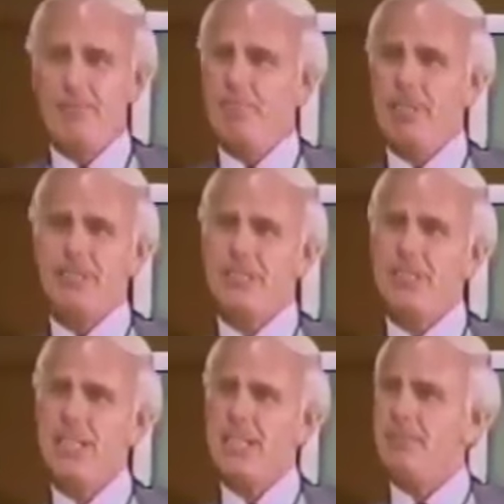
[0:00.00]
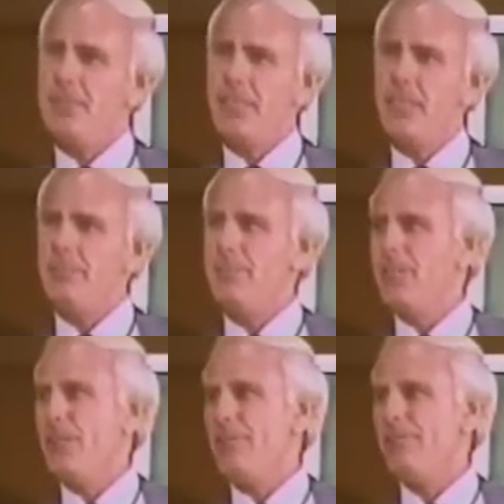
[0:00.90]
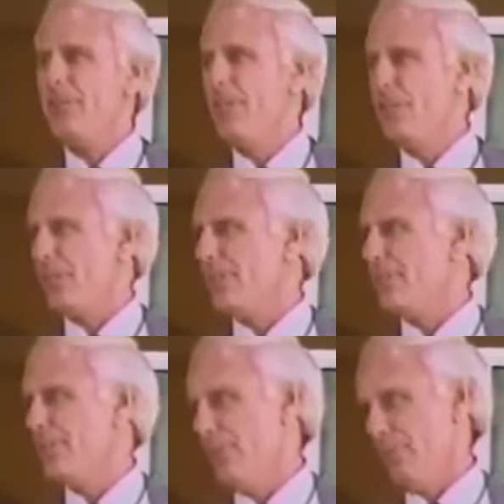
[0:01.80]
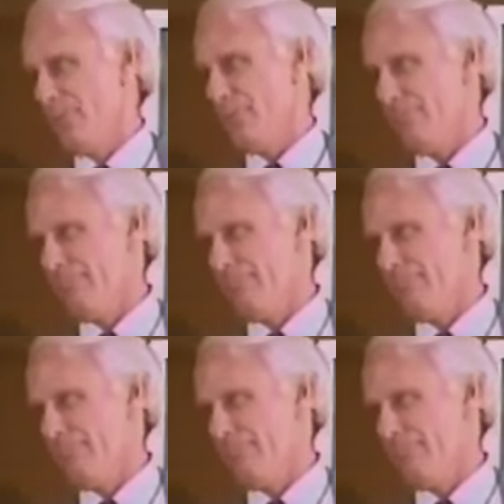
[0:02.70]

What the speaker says: But it seemed to get me off the hook for the moment.